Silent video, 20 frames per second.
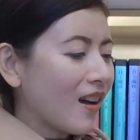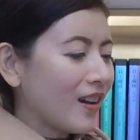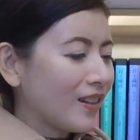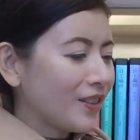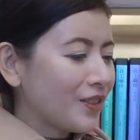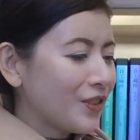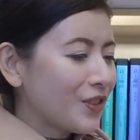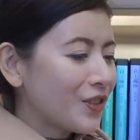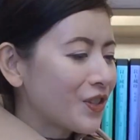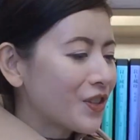
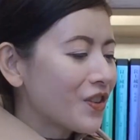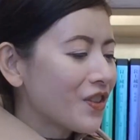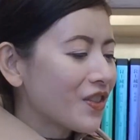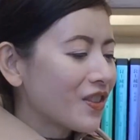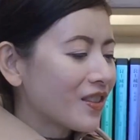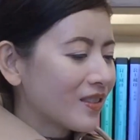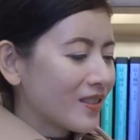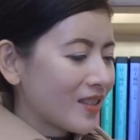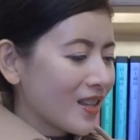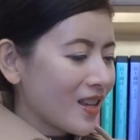Under
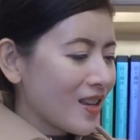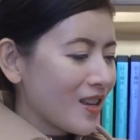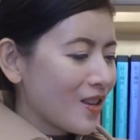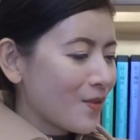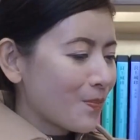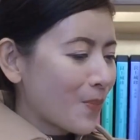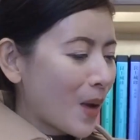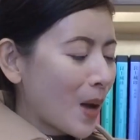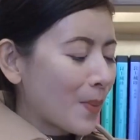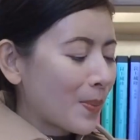the Sea
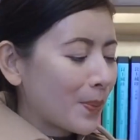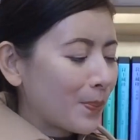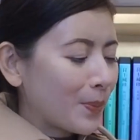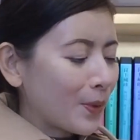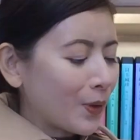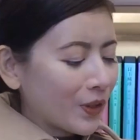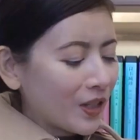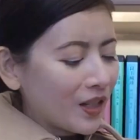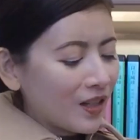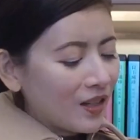pop-up
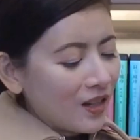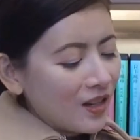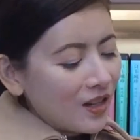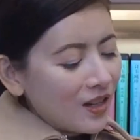book,